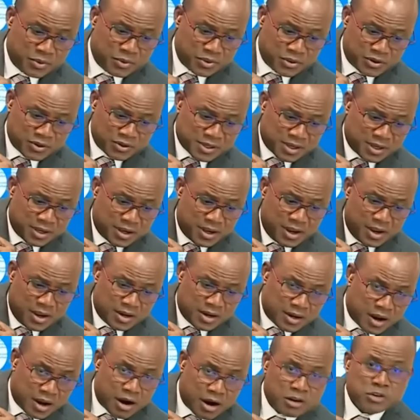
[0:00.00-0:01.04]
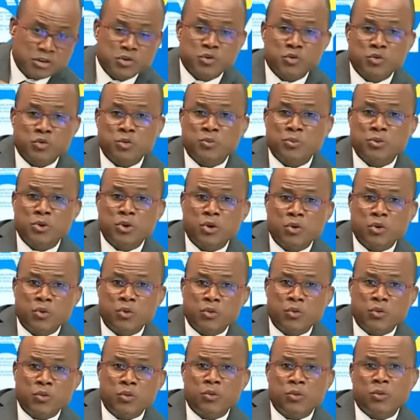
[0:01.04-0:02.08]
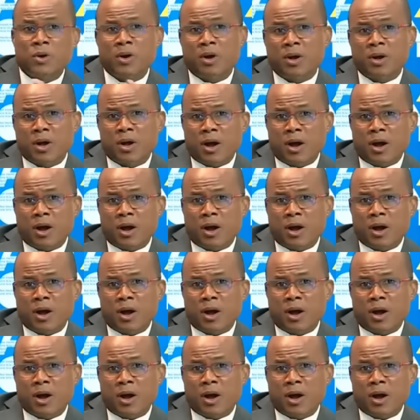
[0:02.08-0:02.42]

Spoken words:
But there's a large group who